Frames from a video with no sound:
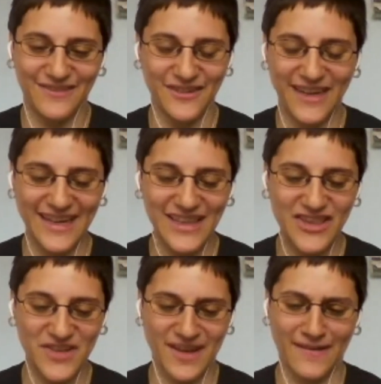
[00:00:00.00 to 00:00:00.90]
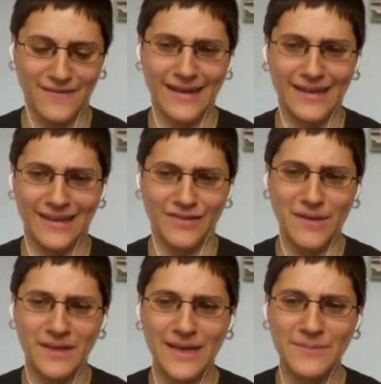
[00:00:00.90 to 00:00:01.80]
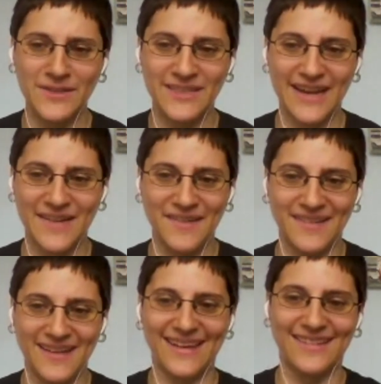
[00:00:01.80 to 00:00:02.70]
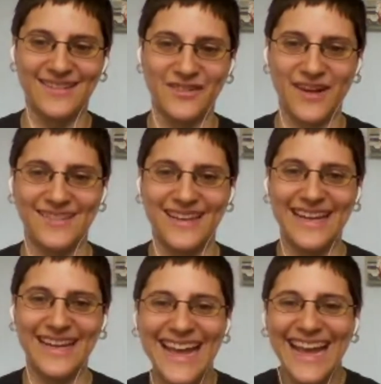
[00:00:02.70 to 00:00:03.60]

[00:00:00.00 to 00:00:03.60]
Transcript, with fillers: for lunch you have like three plain potatoes, like that's crazy.